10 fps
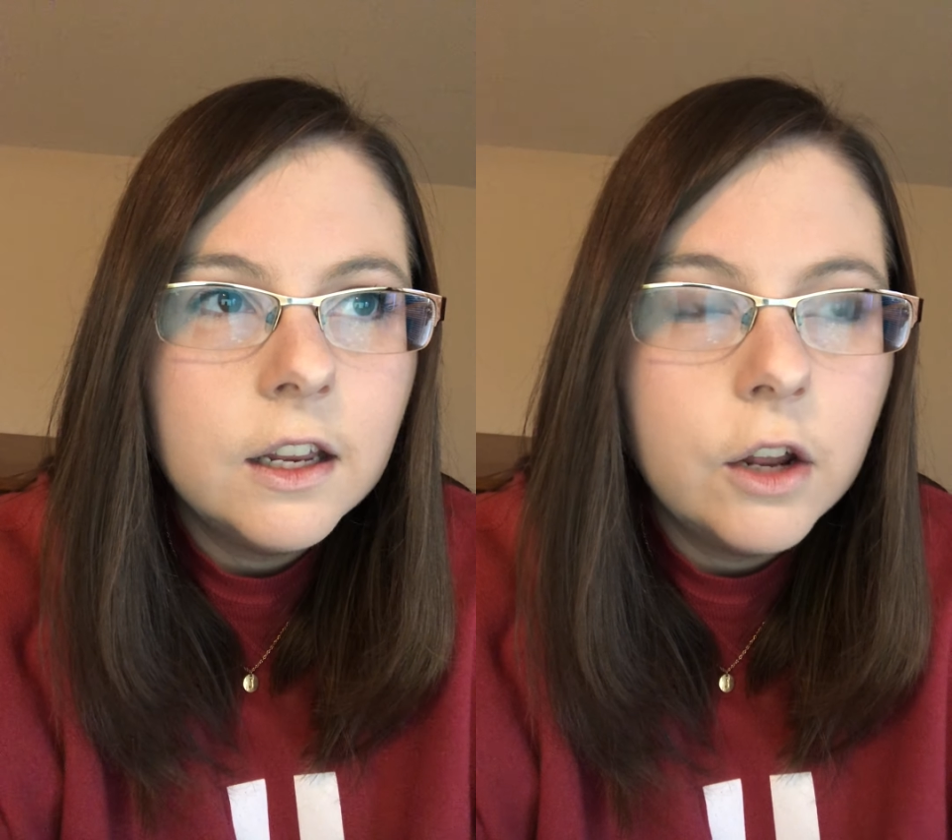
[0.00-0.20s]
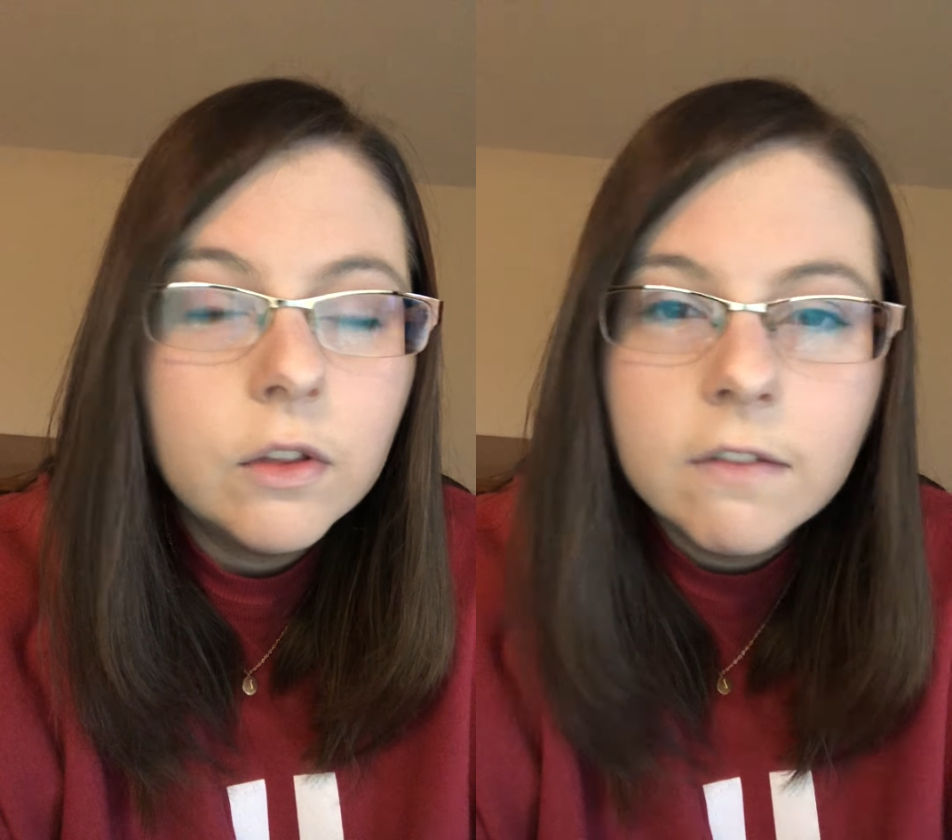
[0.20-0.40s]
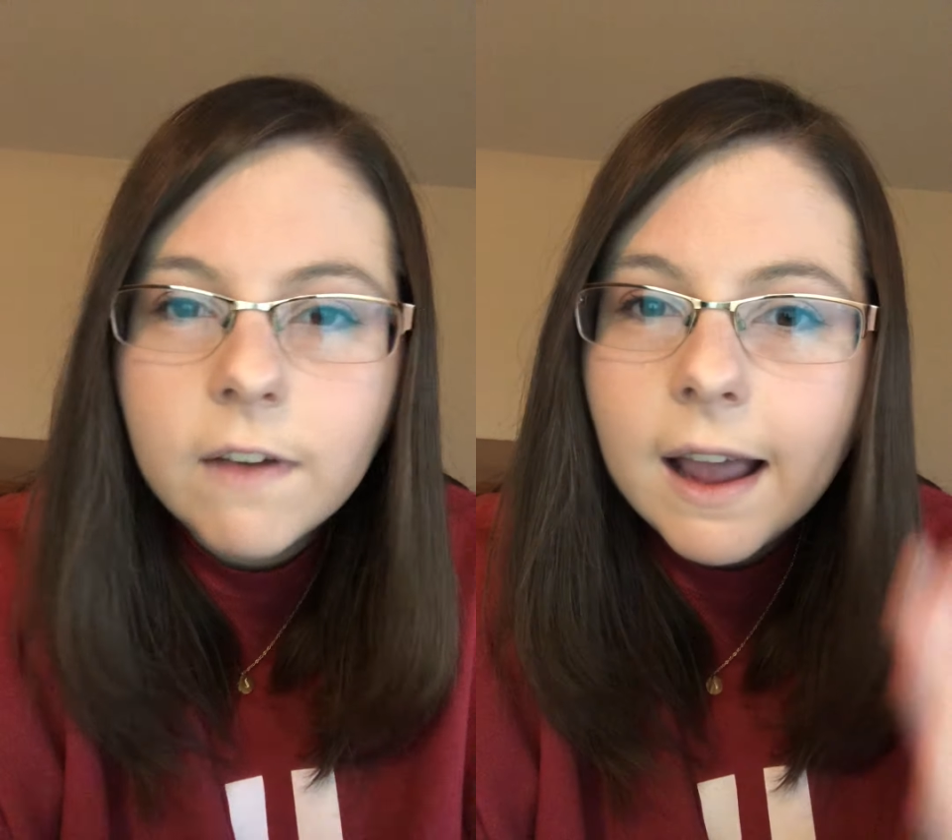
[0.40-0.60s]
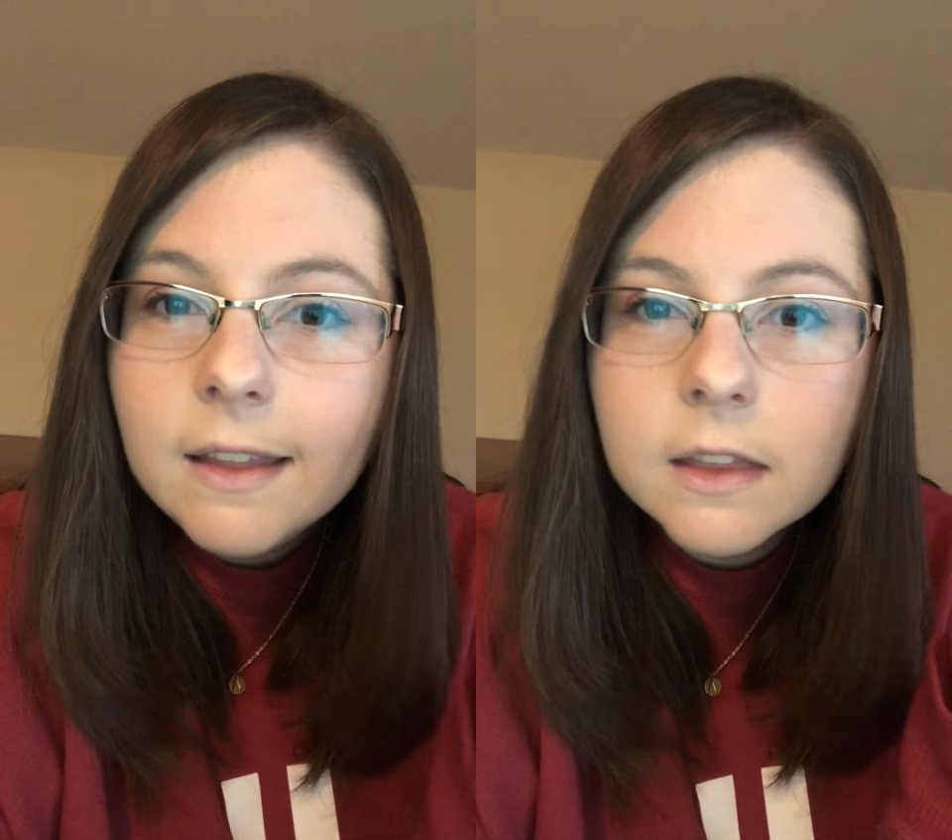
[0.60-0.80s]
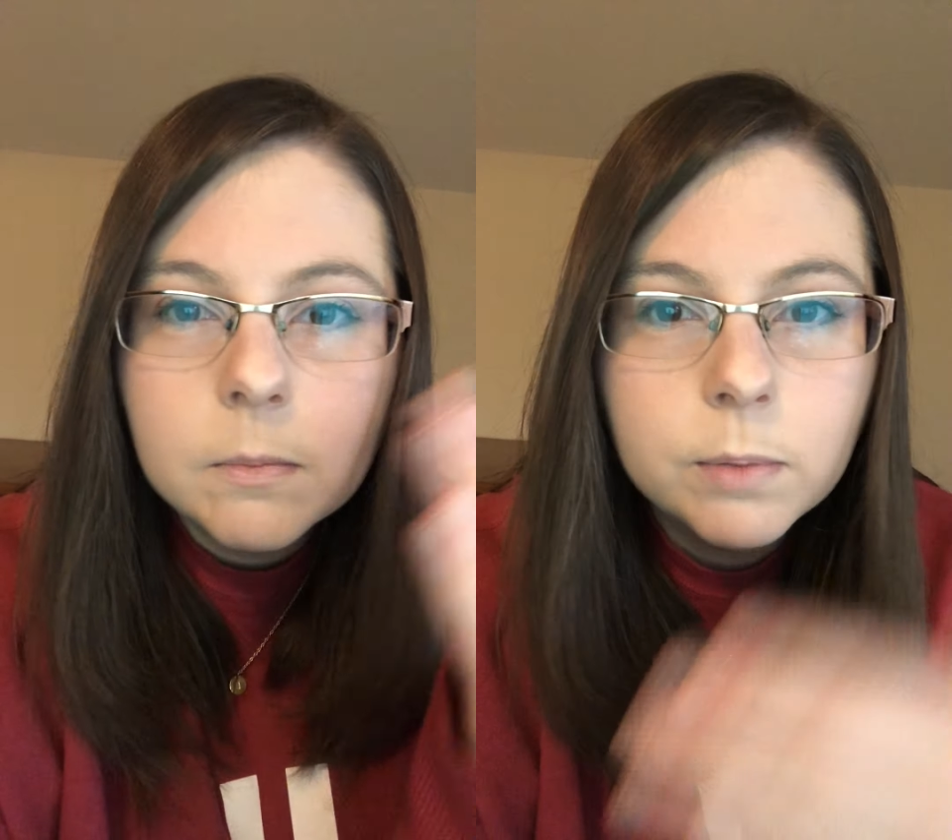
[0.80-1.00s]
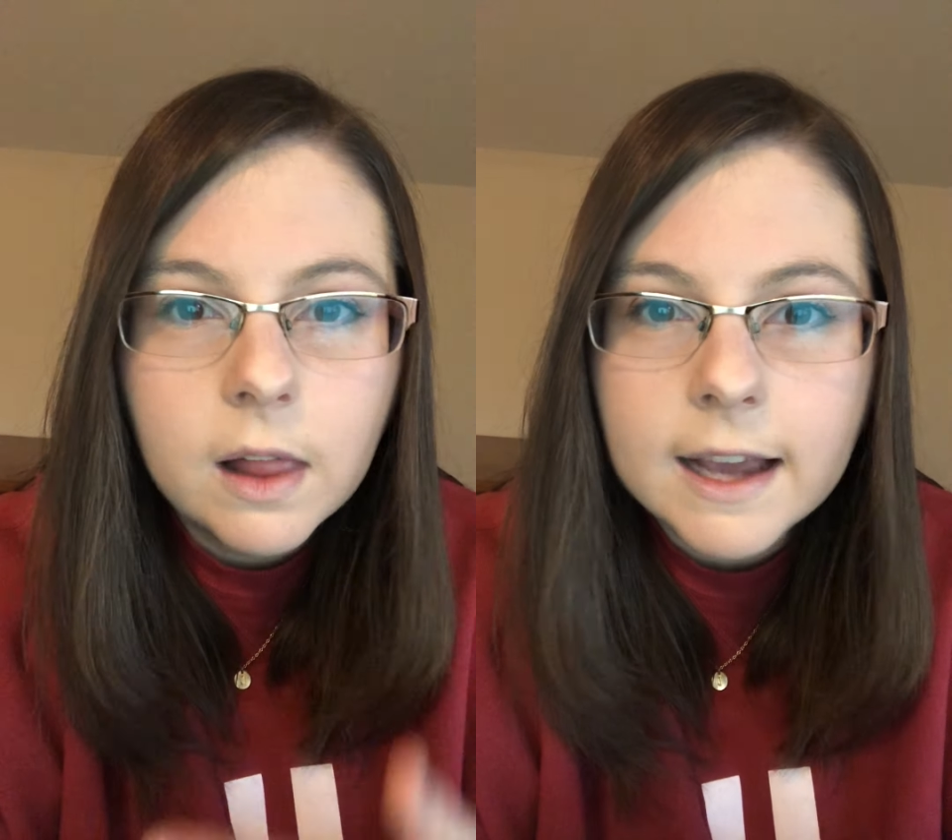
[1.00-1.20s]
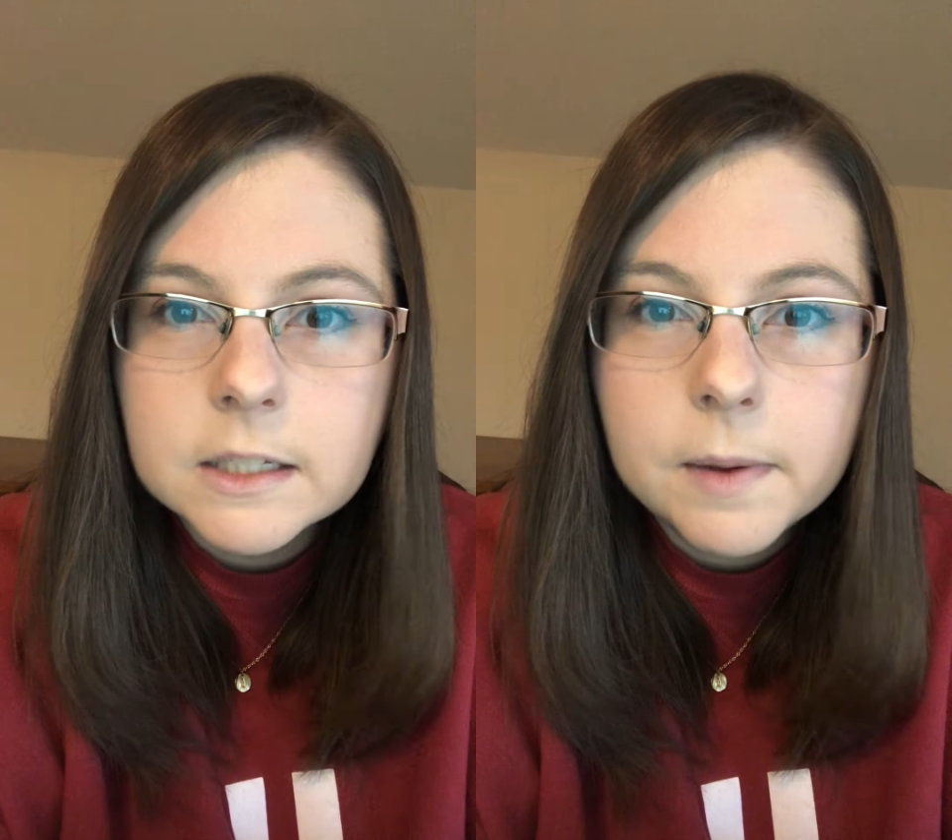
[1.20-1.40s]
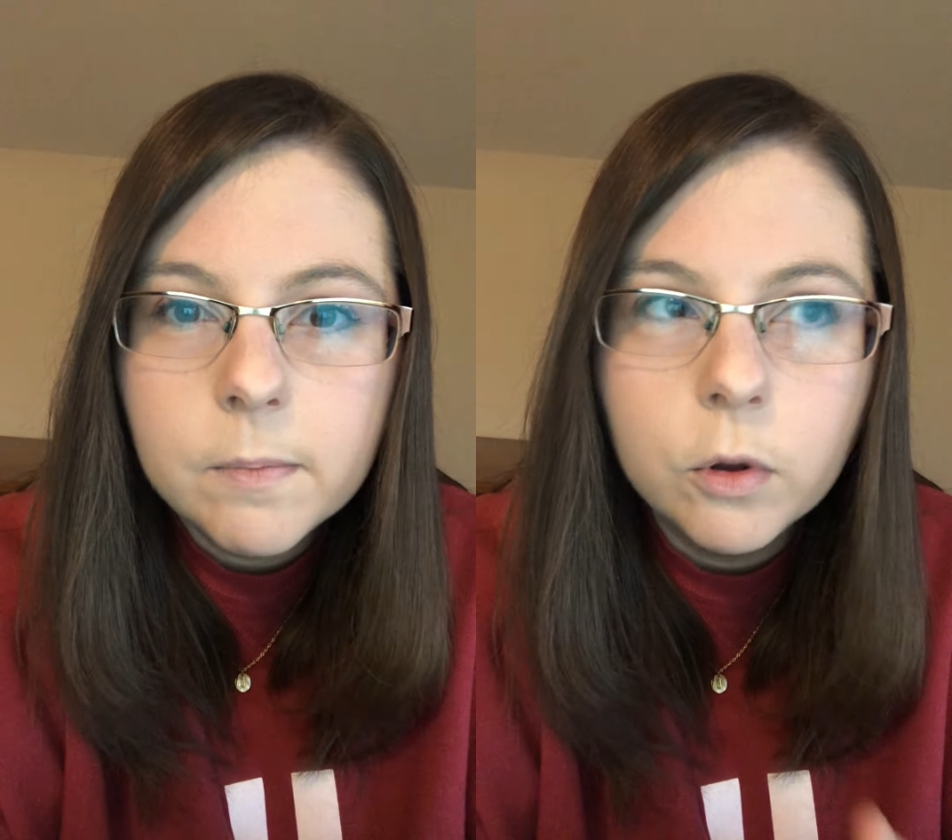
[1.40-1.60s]
you know, Leviathan
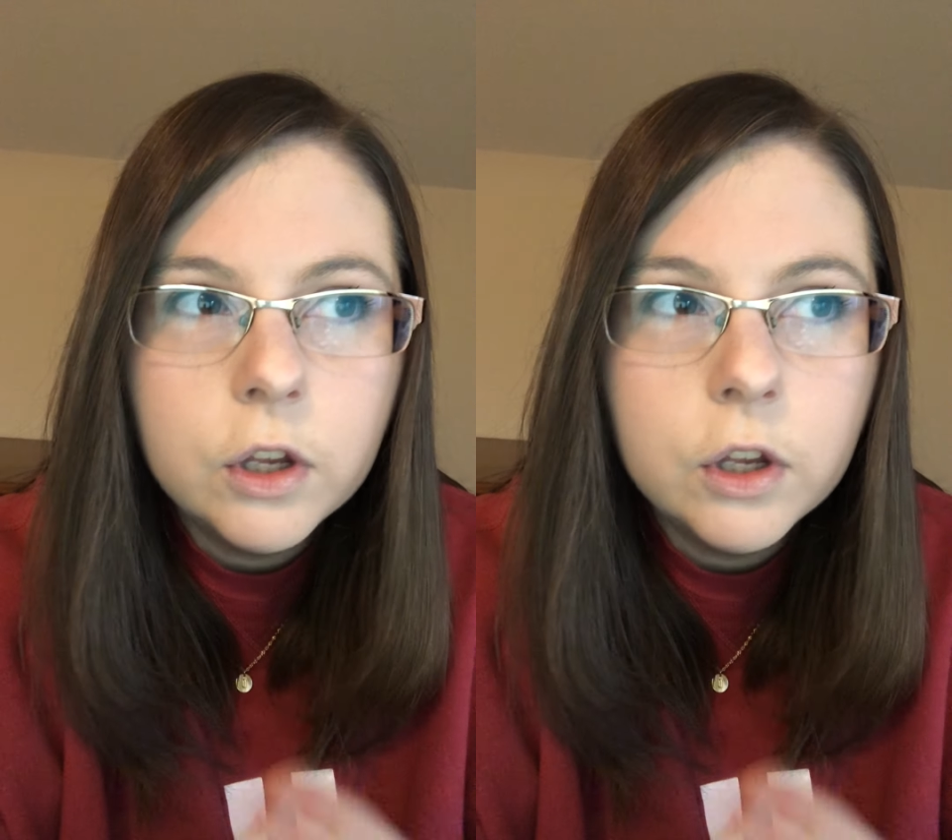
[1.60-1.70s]
blinds people.